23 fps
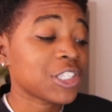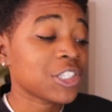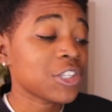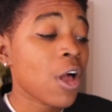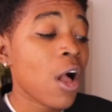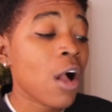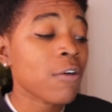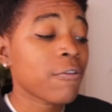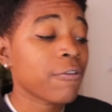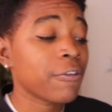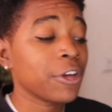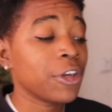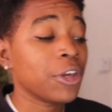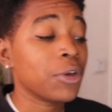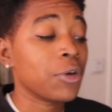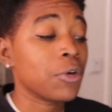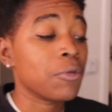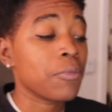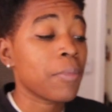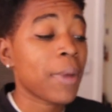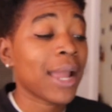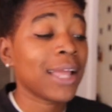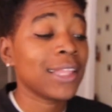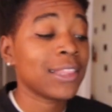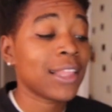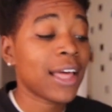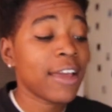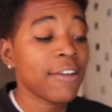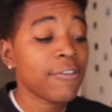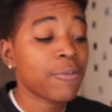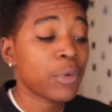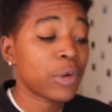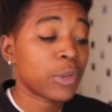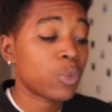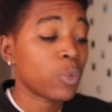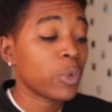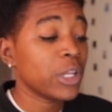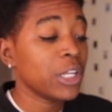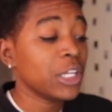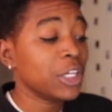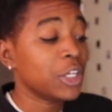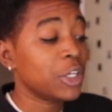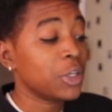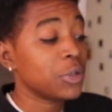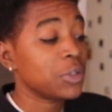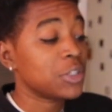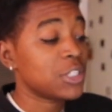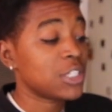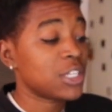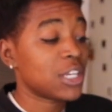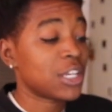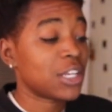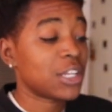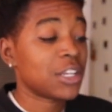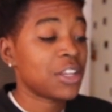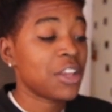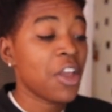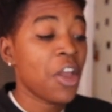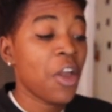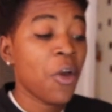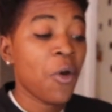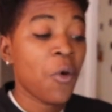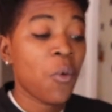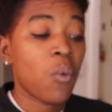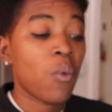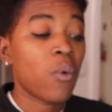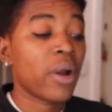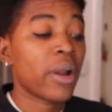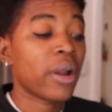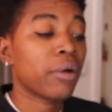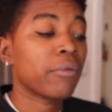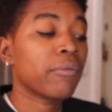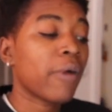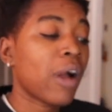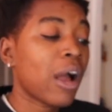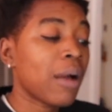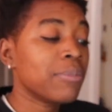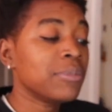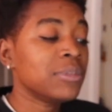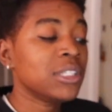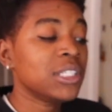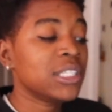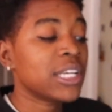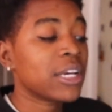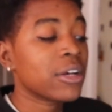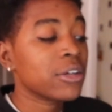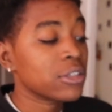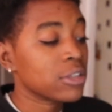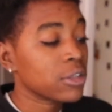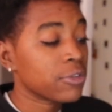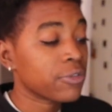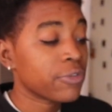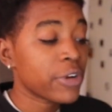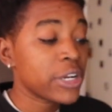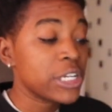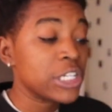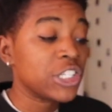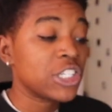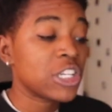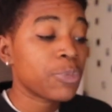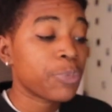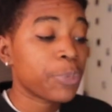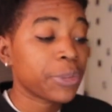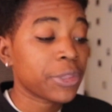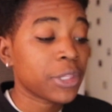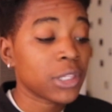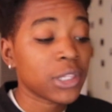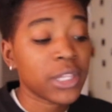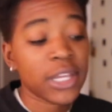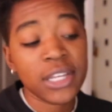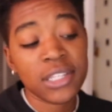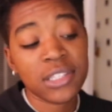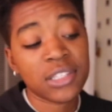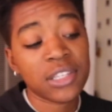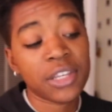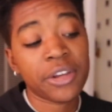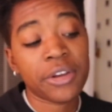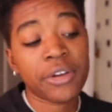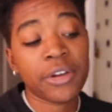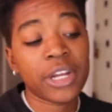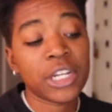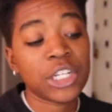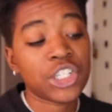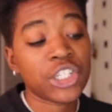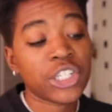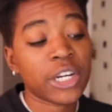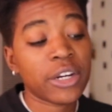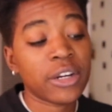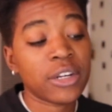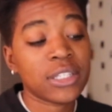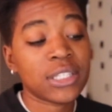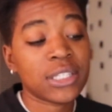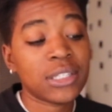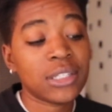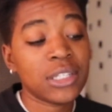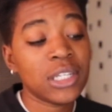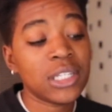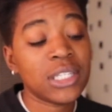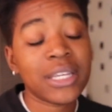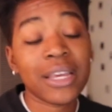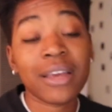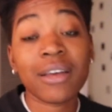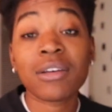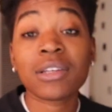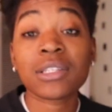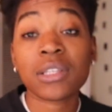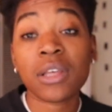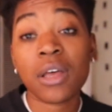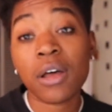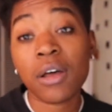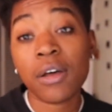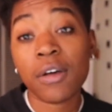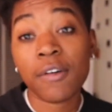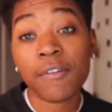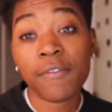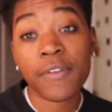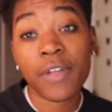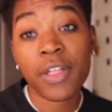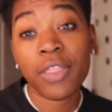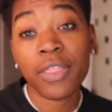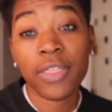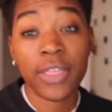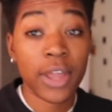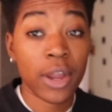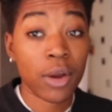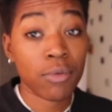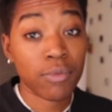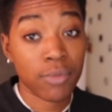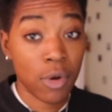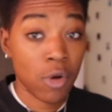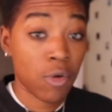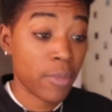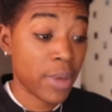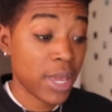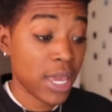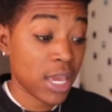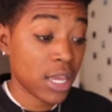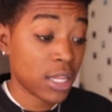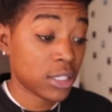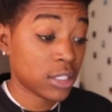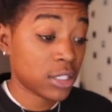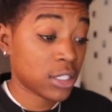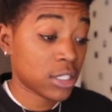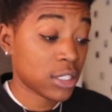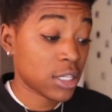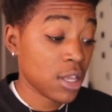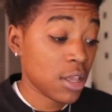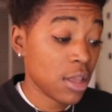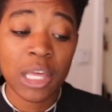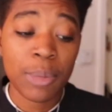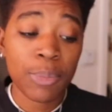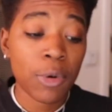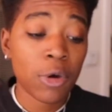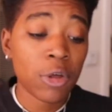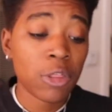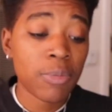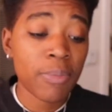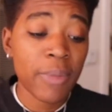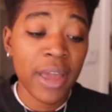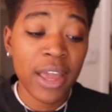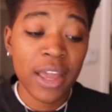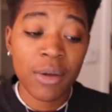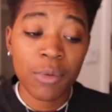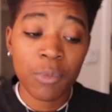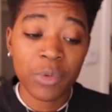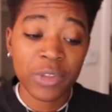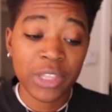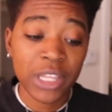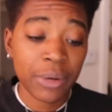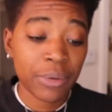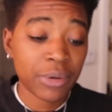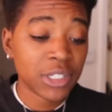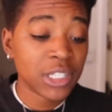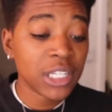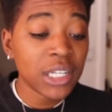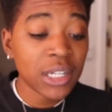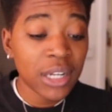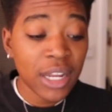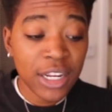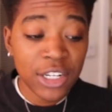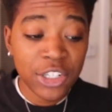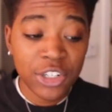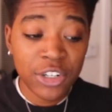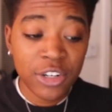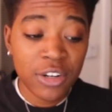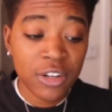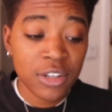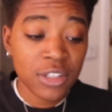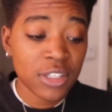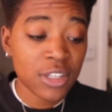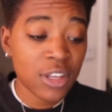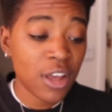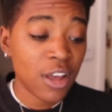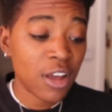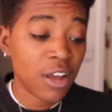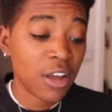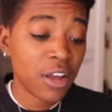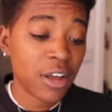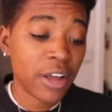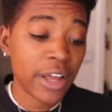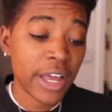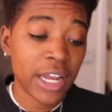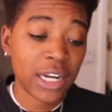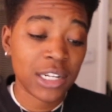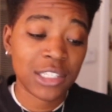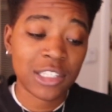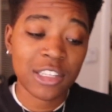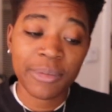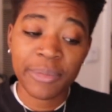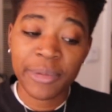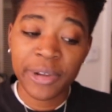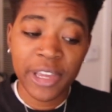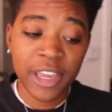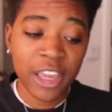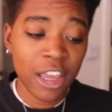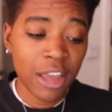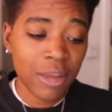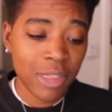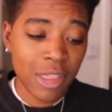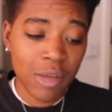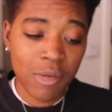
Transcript: A Song for You My Life with Whitney Houston, where Robyn details her friendship with the late singer and shares details of their romance. They both met when they were teenagers uh, at a summer camp.